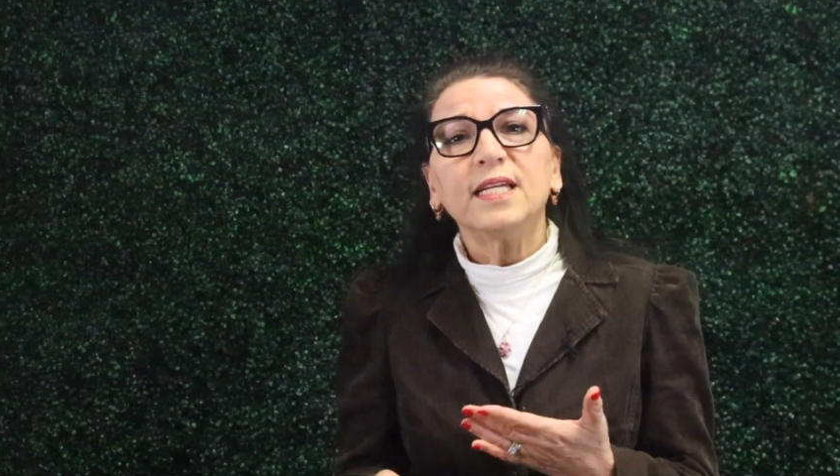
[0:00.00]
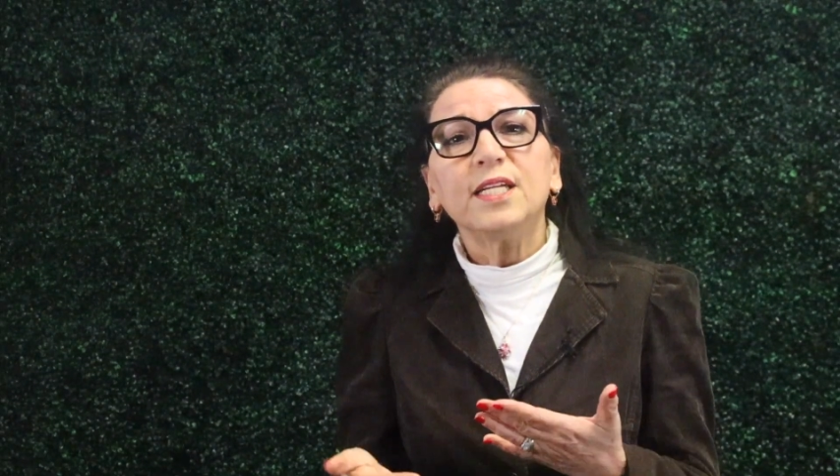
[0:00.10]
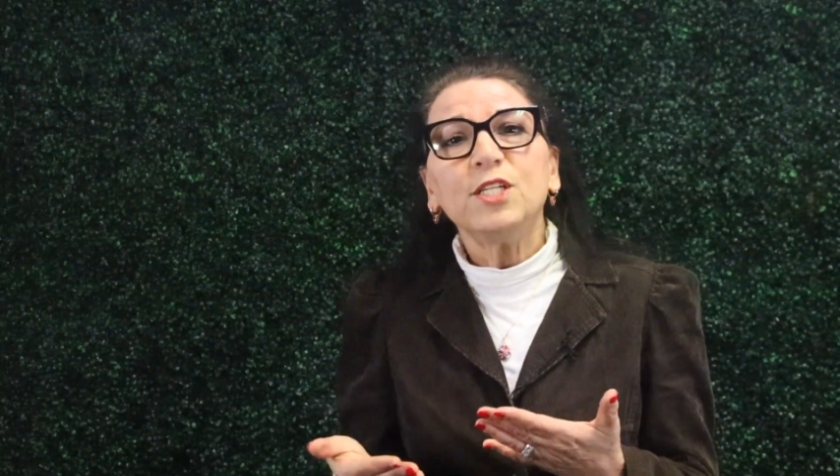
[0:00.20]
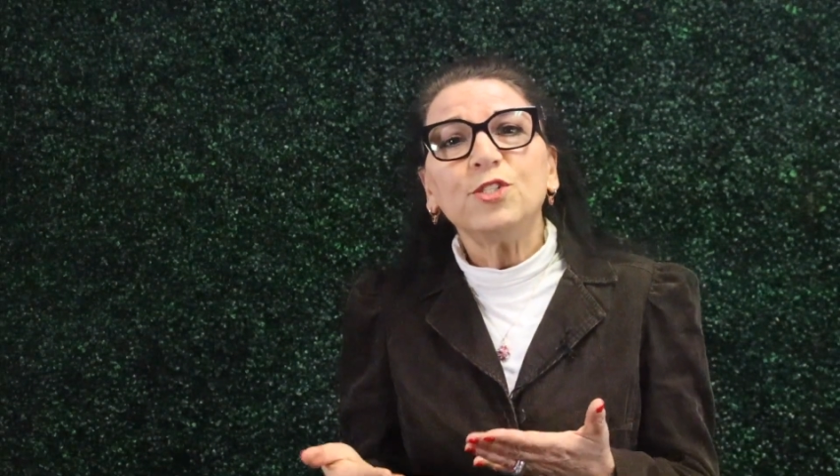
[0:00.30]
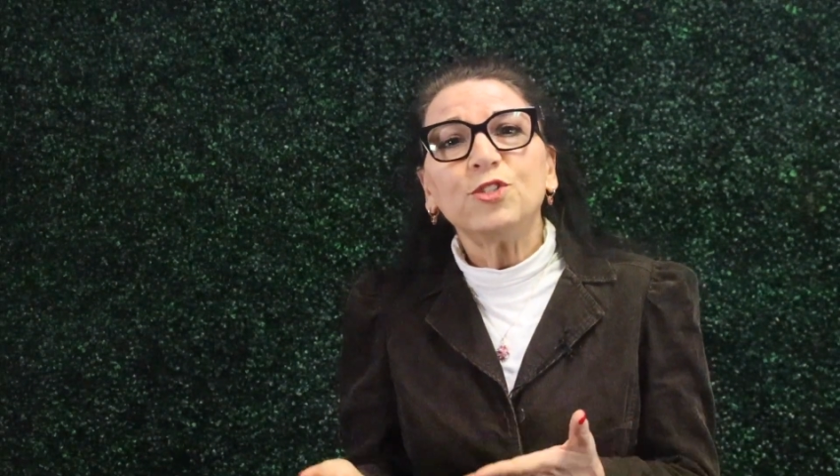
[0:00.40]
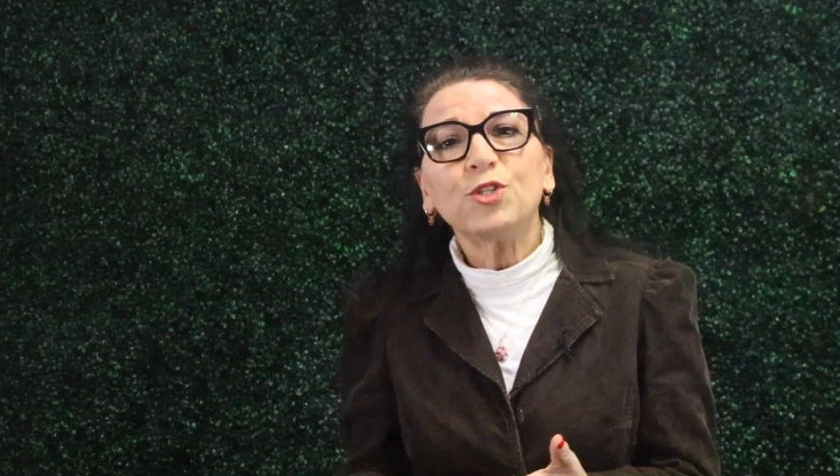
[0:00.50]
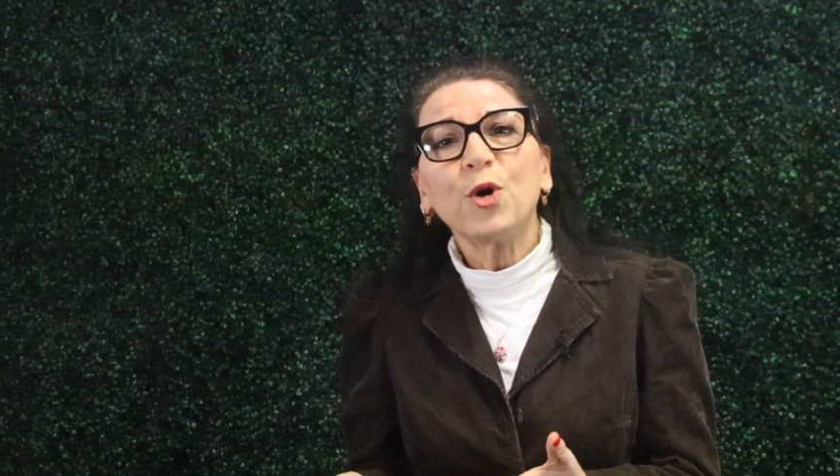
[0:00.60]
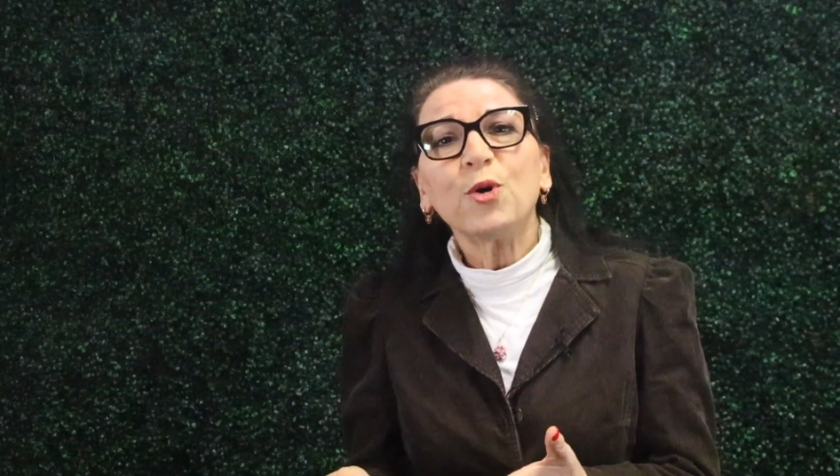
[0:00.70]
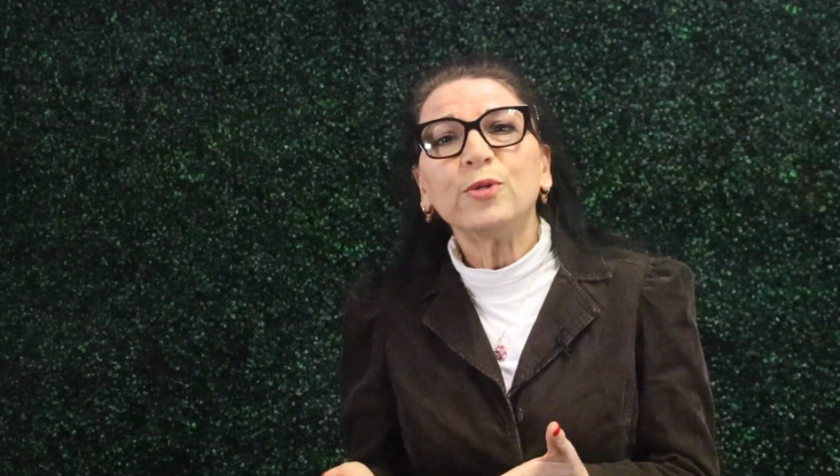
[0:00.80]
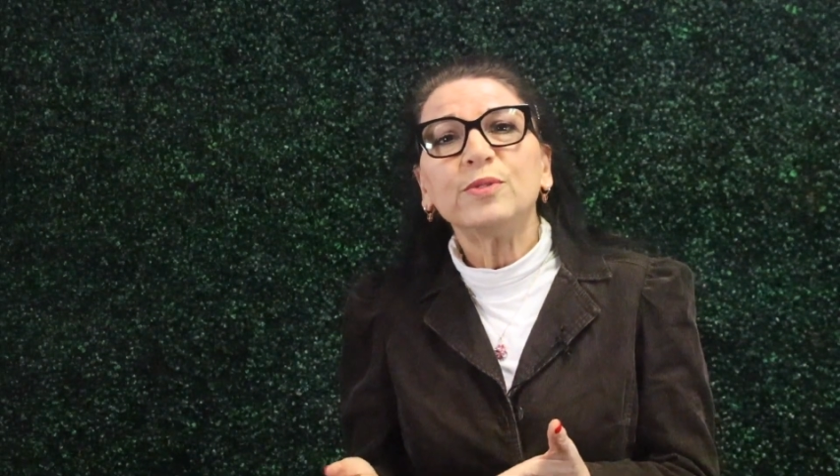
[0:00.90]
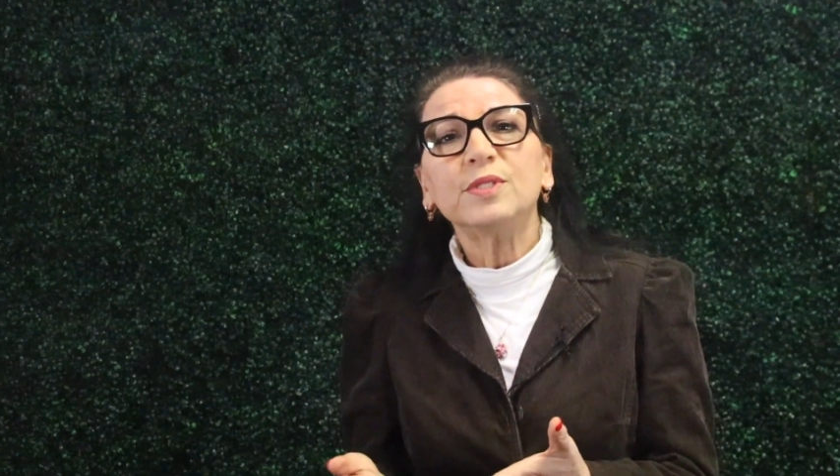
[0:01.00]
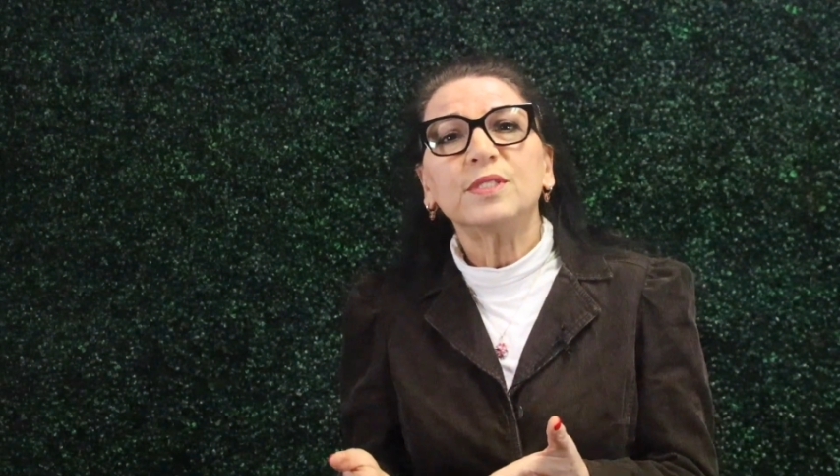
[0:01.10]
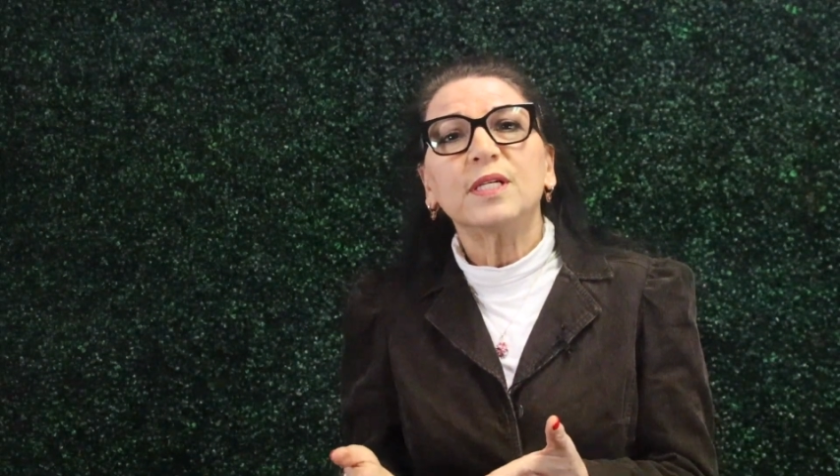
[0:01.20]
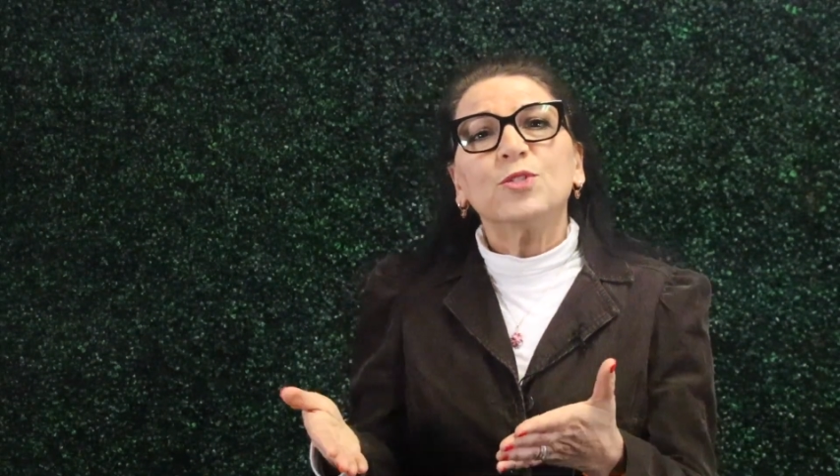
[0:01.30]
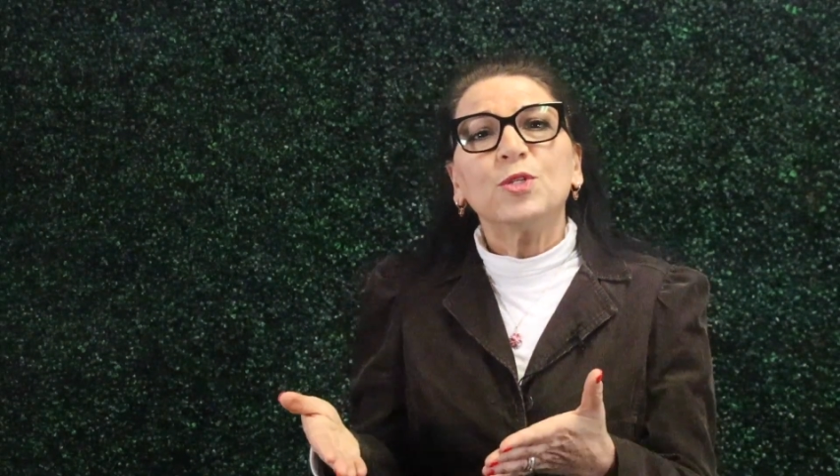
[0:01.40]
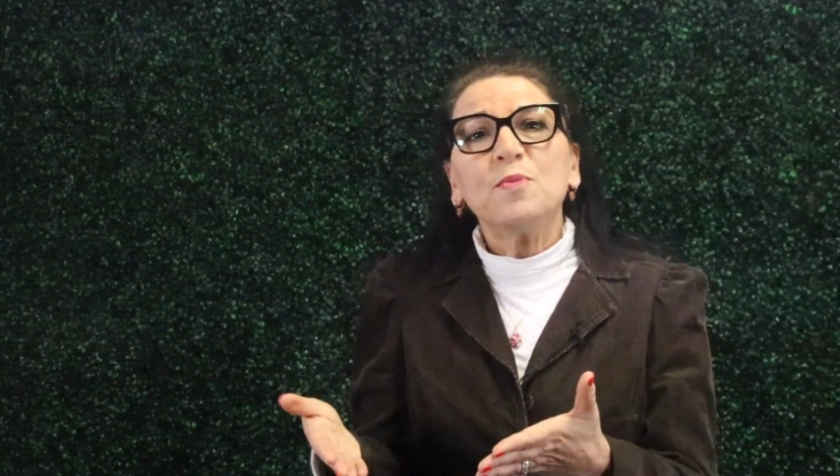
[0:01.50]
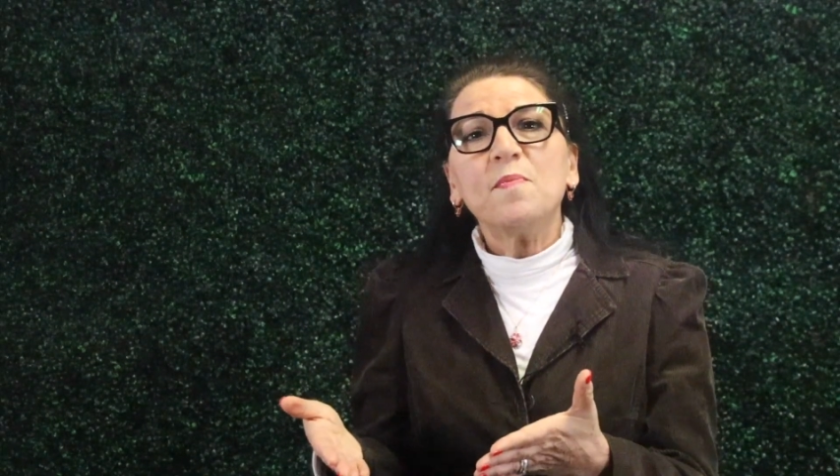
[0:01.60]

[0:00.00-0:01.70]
He chose to